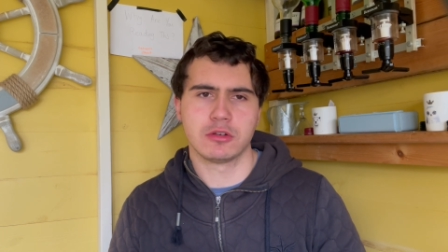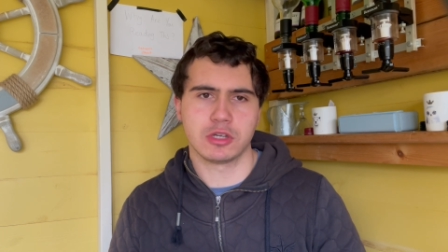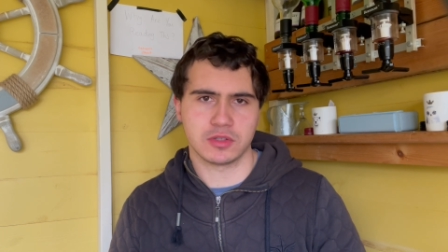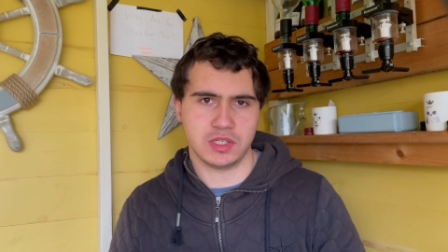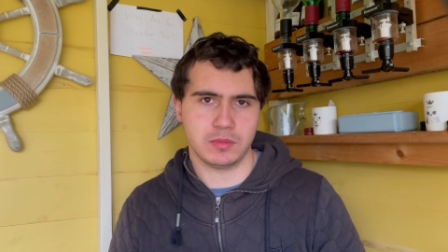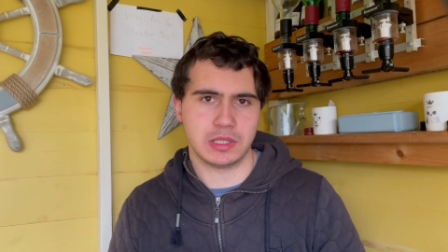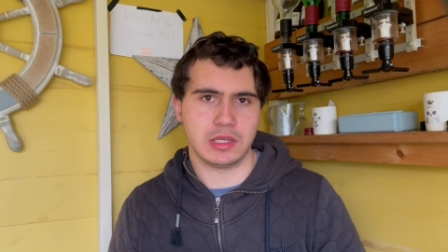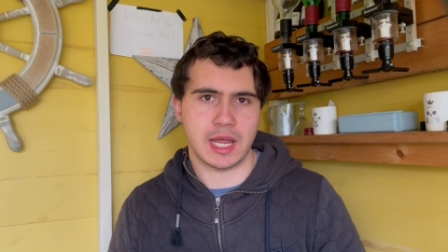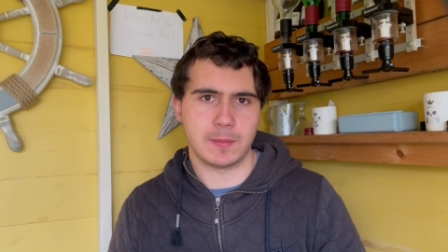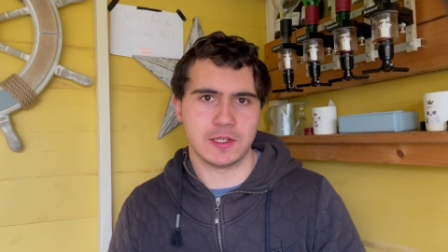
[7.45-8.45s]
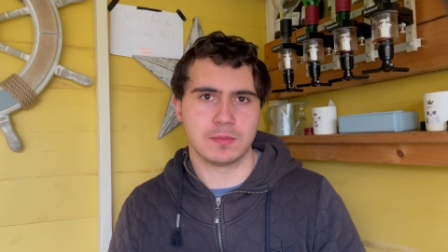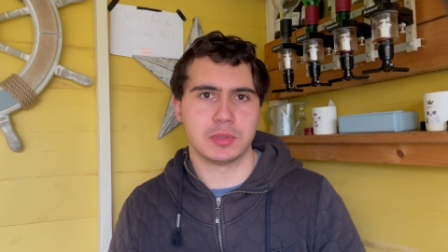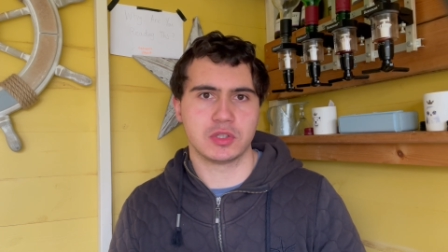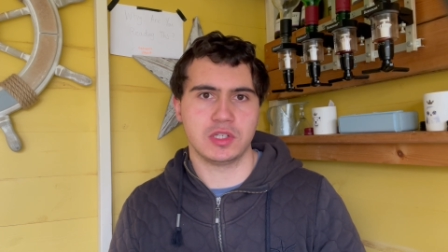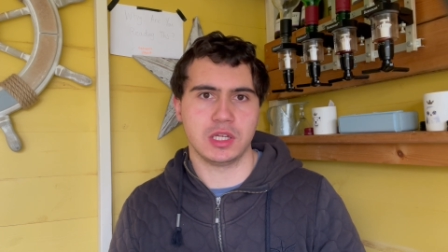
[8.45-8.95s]
Not to do with the damage,
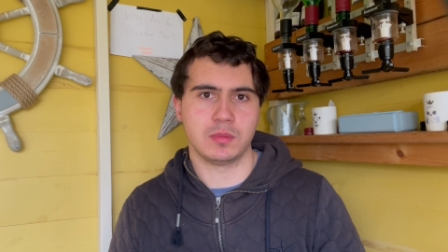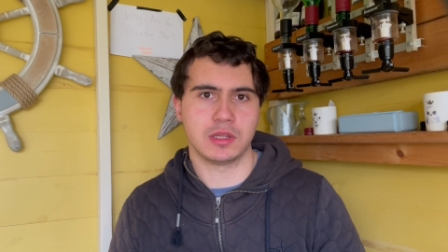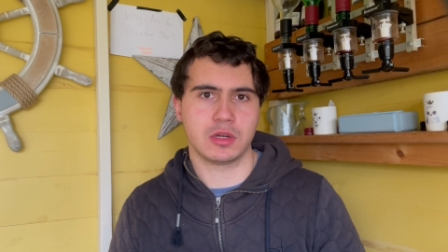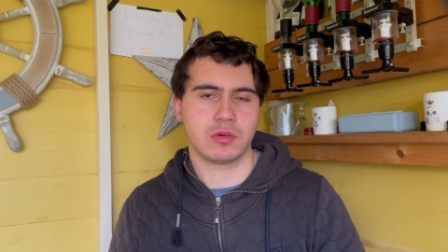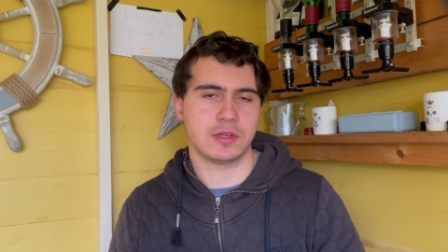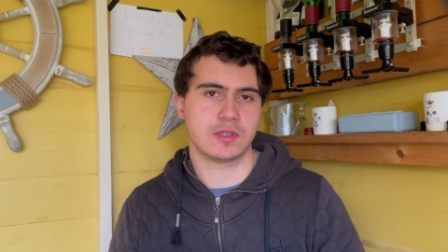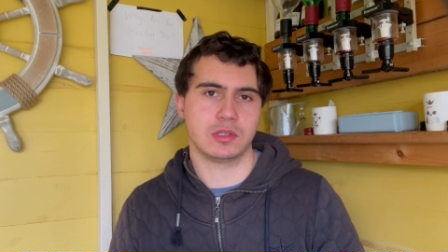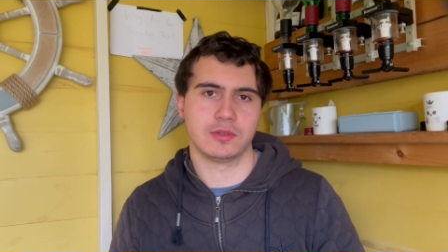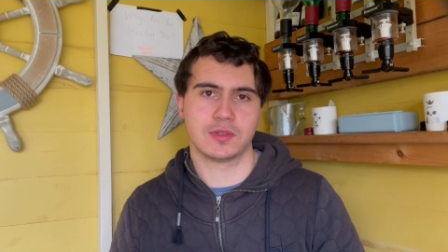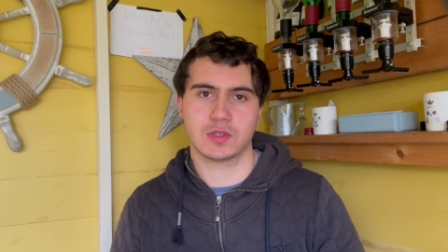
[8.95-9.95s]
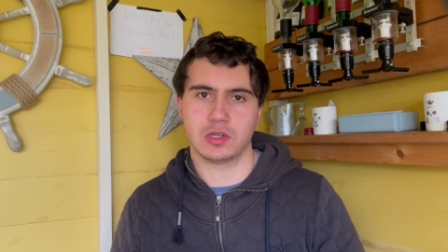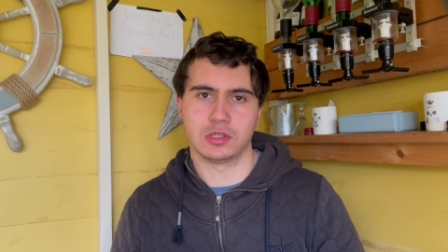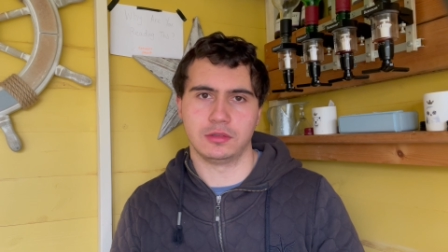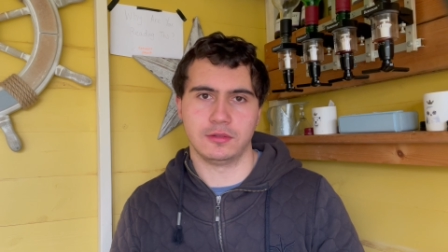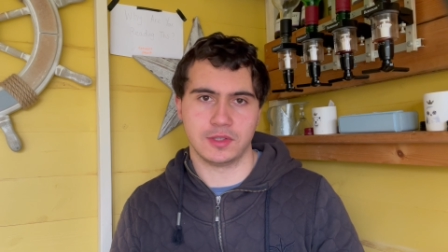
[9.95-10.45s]
but to do with the crystal skull,